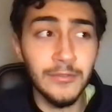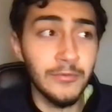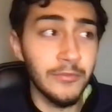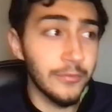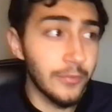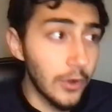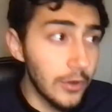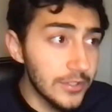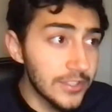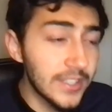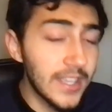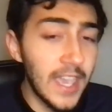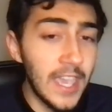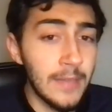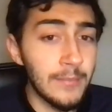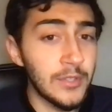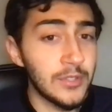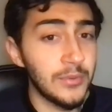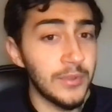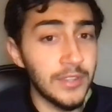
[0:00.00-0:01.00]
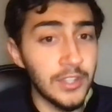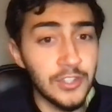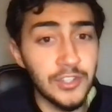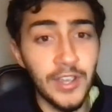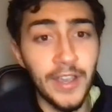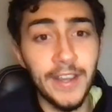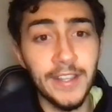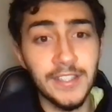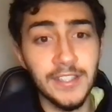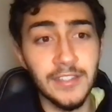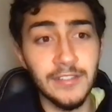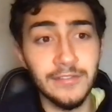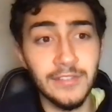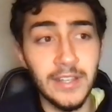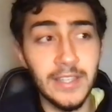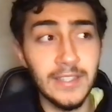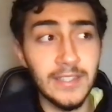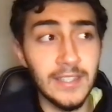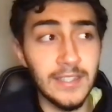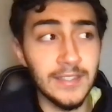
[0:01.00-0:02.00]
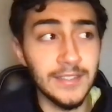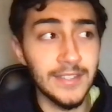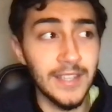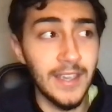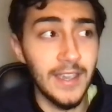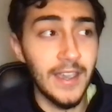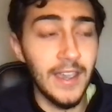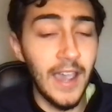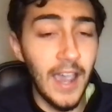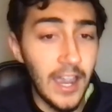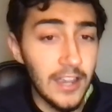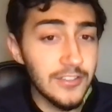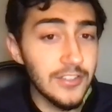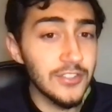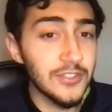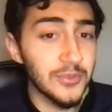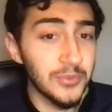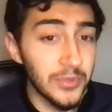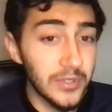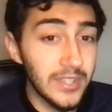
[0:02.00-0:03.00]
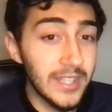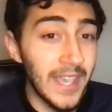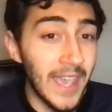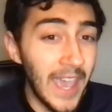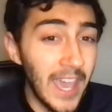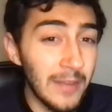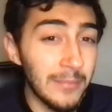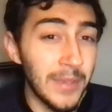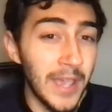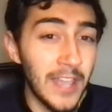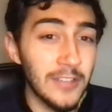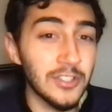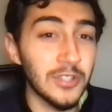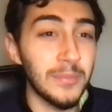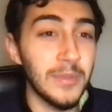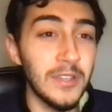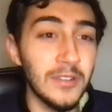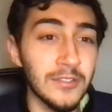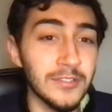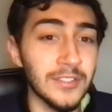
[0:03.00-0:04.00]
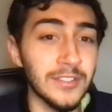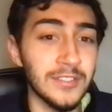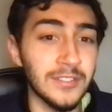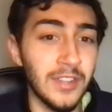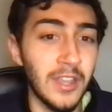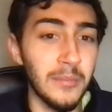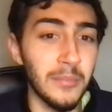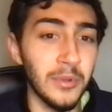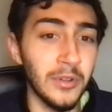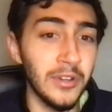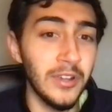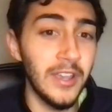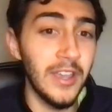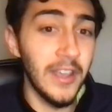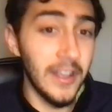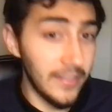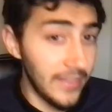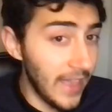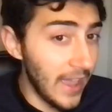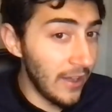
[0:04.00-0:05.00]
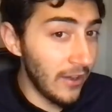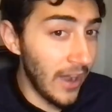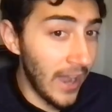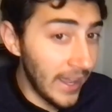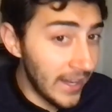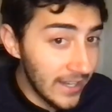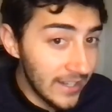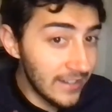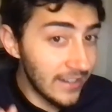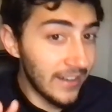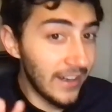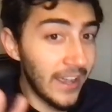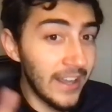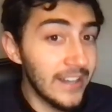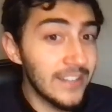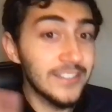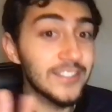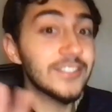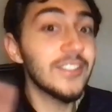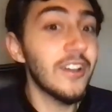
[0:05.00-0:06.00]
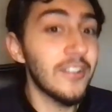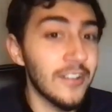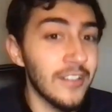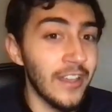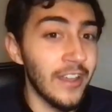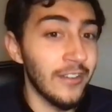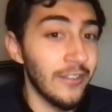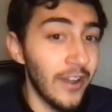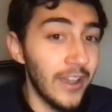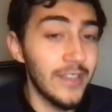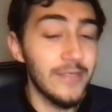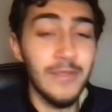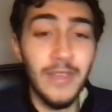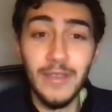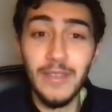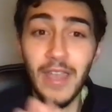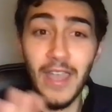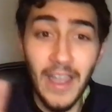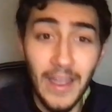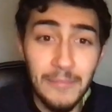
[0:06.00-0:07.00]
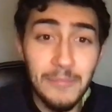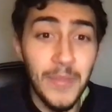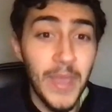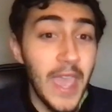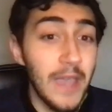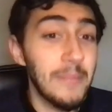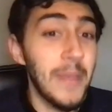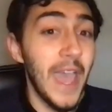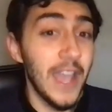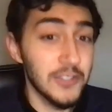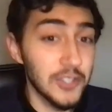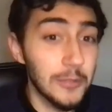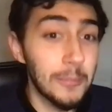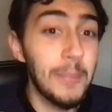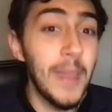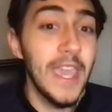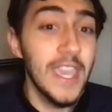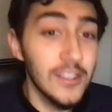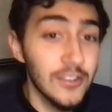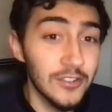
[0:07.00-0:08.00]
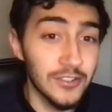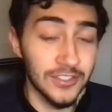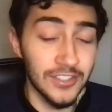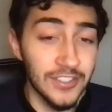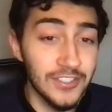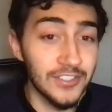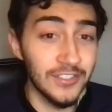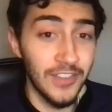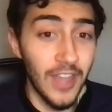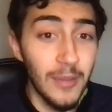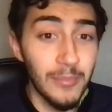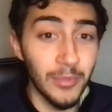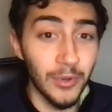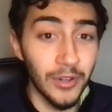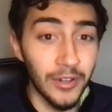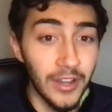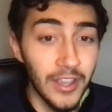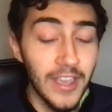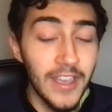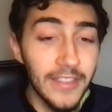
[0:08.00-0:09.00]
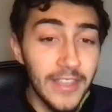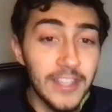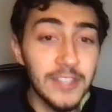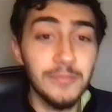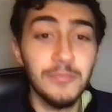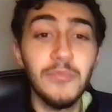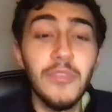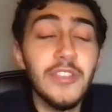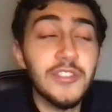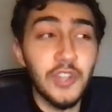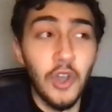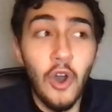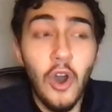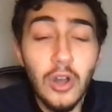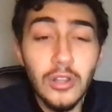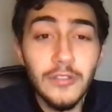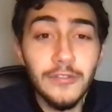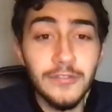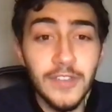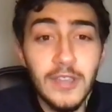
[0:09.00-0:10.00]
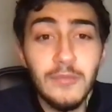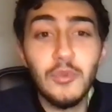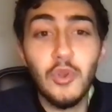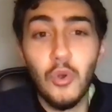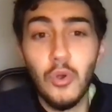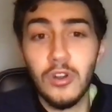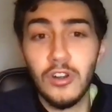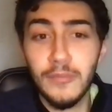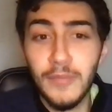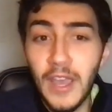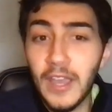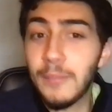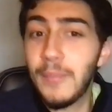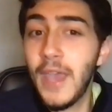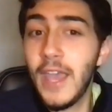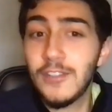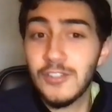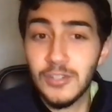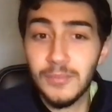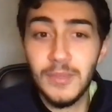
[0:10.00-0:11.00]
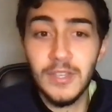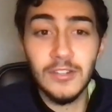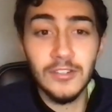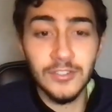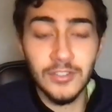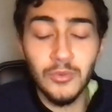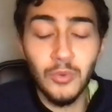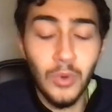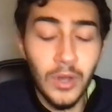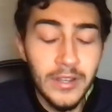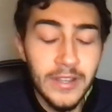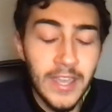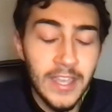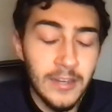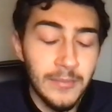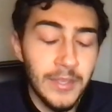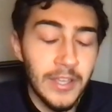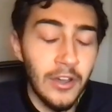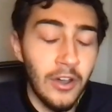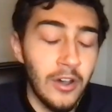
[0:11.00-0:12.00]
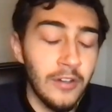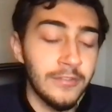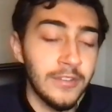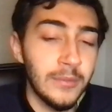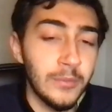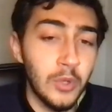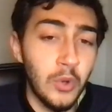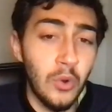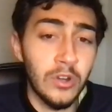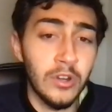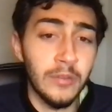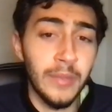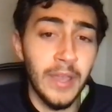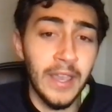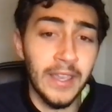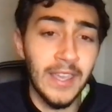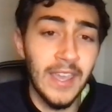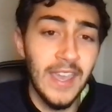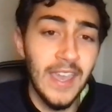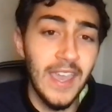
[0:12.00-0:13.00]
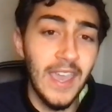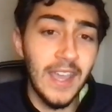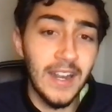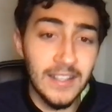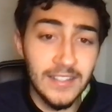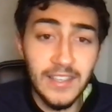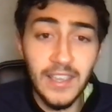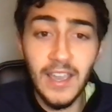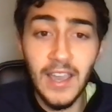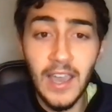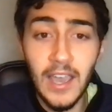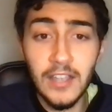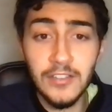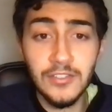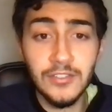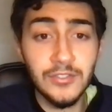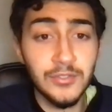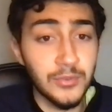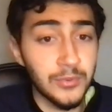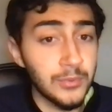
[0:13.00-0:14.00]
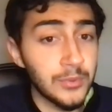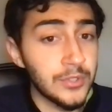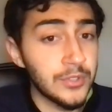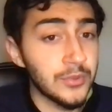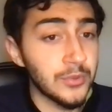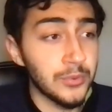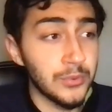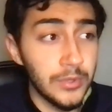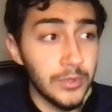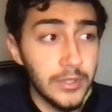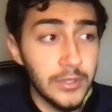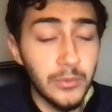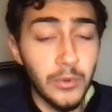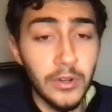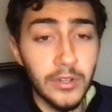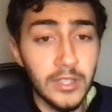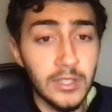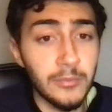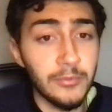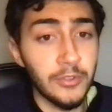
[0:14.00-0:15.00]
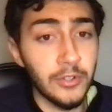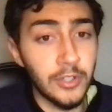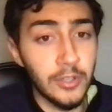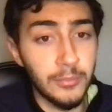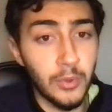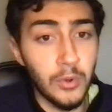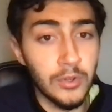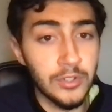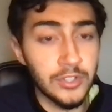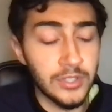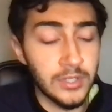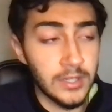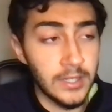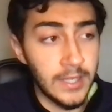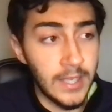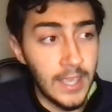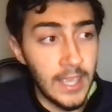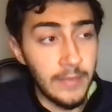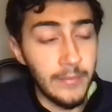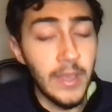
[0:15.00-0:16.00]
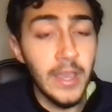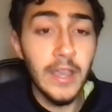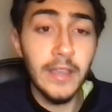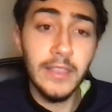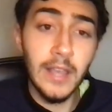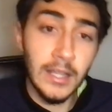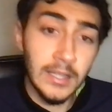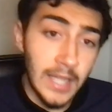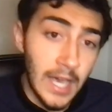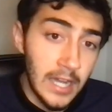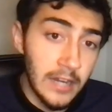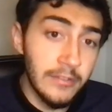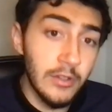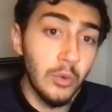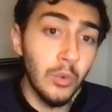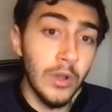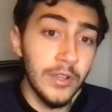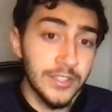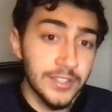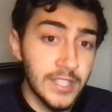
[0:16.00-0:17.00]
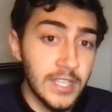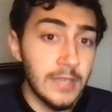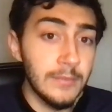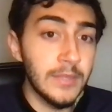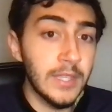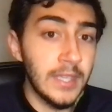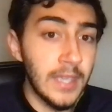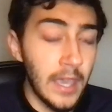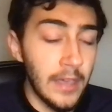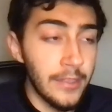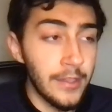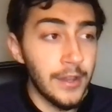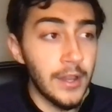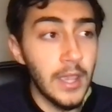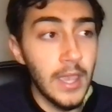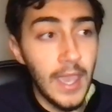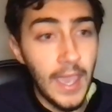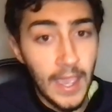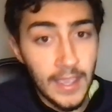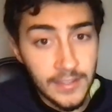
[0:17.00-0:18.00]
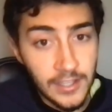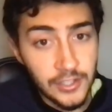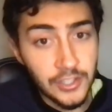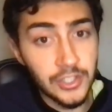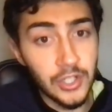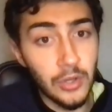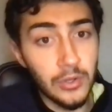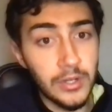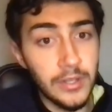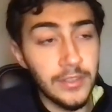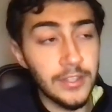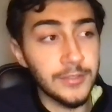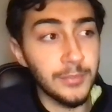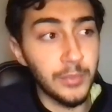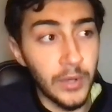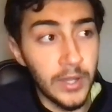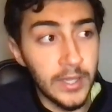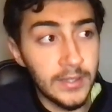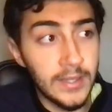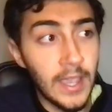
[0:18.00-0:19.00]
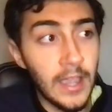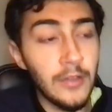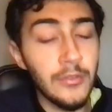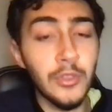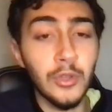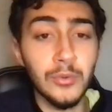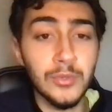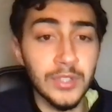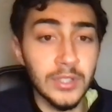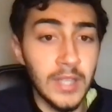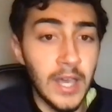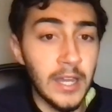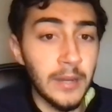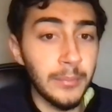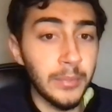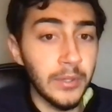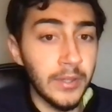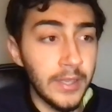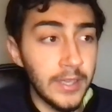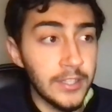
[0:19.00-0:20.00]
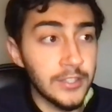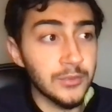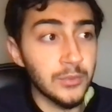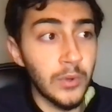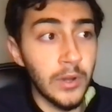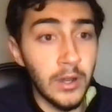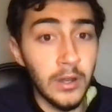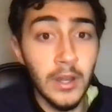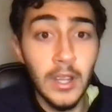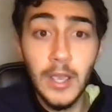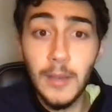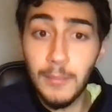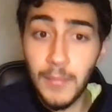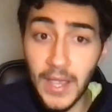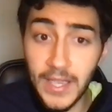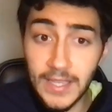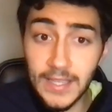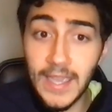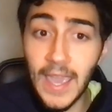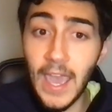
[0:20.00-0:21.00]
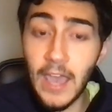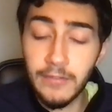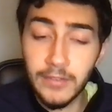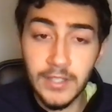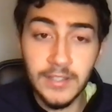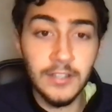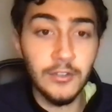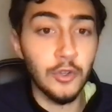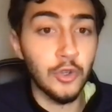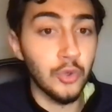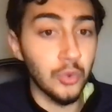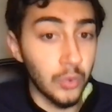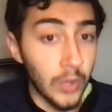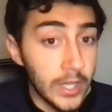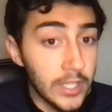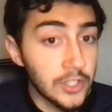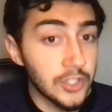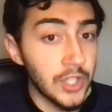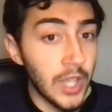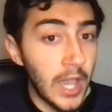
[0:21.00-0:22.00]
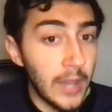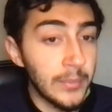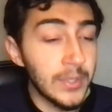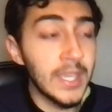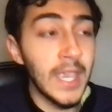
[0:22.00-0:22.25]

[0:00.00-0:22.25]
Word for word: first game between the Giants and the Vikings, Hodgins really had Patrick Peterson's number. Now, I didn't stutter there, right? Patrick Peterson's number. That's a Hall of Fame cornerback, Patrick Peterson, one day to be a Hall of Fame cornerback. And Isaiah Hodgins was really working him for a good portion of the game. Now, a lot of it was schemed together. As I showed in this breakdown, there was a lot of plays where Mike Kafka did a great job